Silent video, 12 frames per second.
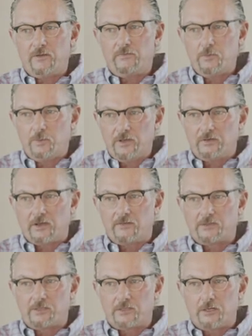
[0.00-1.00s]
police
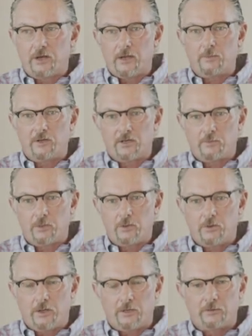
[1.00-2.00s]
officers that are able to come
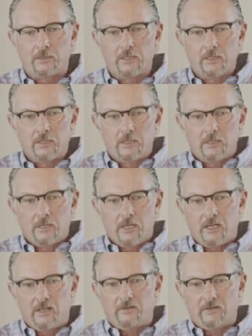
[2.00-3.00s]
through there.
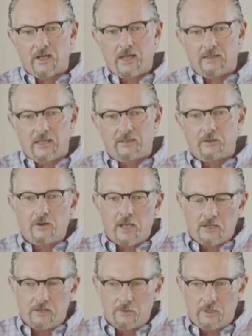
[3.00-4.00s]
And it's not that they're
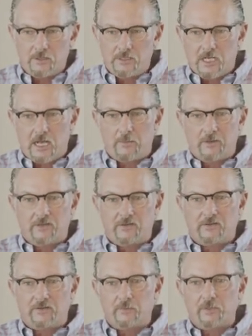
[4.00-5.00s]
not doing their job, it's
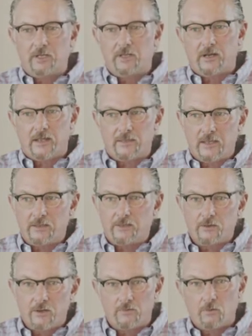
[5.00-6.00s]
just simply that I think
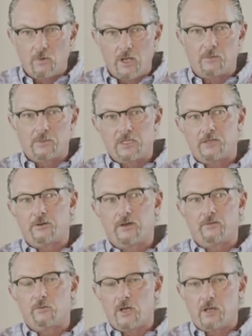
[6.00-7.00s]
they're overwhelmed. And they're
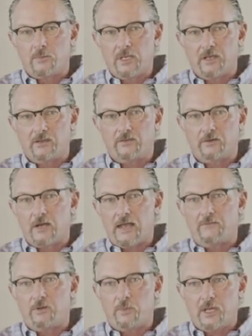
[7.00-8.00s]
overwhelmed because they're
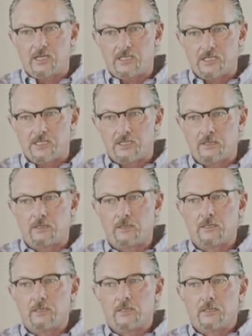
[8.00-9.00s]
having to pay attention
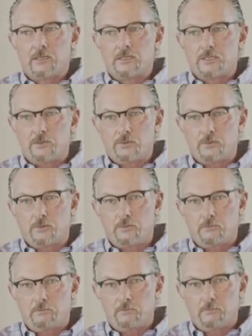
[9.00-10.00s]
to
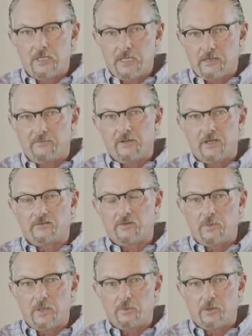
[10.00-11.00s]
the influx of
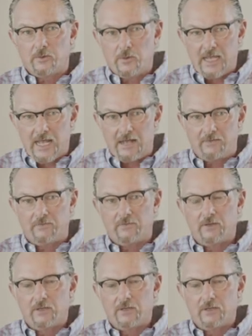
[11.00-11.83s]
people that we have